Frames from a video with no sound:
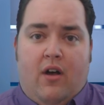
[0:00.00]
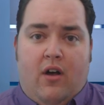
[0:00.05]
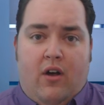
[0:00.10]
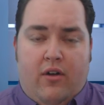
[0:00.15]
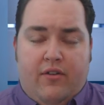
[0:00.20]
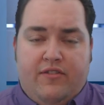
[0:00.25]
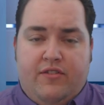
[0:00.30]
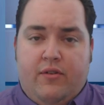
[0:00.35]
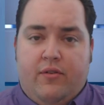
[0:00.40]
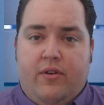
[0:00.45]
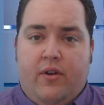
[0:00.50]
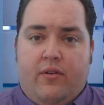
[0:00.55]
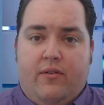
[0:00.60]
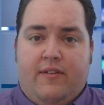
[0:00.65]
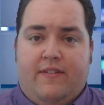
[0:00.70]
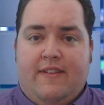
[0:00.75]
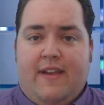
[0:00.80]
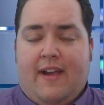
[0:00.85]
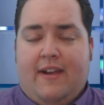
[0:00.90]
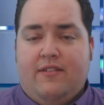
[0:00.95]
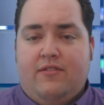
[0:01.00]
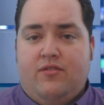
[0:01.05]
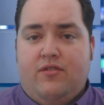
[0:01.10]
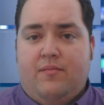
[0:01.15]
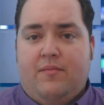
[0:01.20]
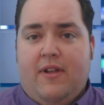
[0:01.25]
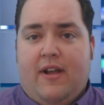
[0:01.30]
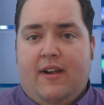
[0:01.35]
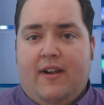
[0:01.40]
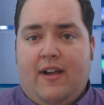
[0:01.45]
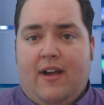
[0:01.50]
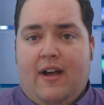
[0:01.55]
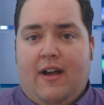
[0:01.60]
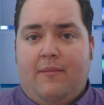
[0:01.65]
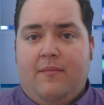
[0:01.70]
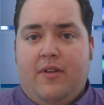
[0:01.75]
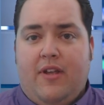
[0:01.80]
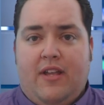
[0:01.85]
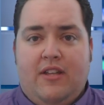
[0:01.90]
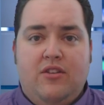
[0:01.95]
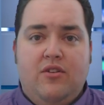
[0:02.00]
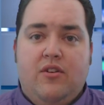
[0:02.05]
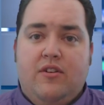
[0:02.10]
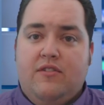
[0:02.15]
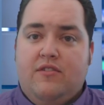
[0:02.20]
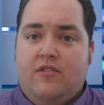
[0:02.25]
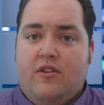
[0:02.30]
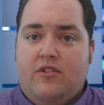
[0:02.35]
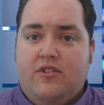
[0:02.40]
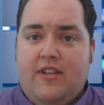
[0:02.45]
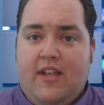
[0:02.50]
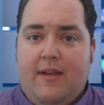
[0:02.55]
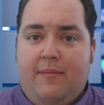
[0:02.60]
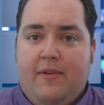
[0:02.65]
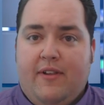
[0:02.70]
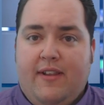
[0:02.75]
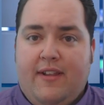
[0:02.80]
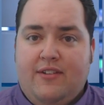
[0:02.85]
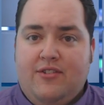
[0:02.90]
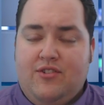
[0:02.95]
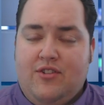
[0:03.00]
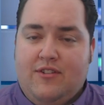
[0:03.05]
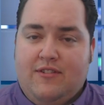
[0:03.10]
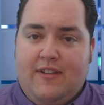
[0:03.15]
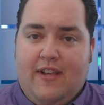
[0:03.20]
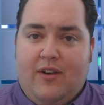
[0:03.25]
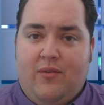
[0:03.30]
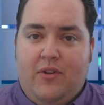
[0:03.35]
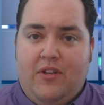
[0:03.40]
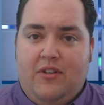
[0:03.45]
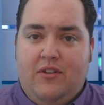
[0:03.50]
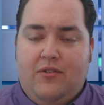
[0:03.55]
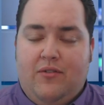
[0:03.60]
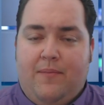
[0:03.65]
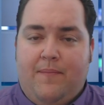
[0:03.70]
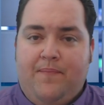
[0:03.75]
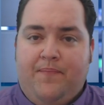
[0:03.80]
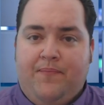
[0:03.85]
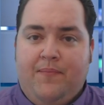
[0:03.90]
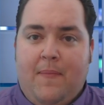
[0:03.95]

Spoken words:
also go to sakkisgroup.com and you can search the MLS just like we do.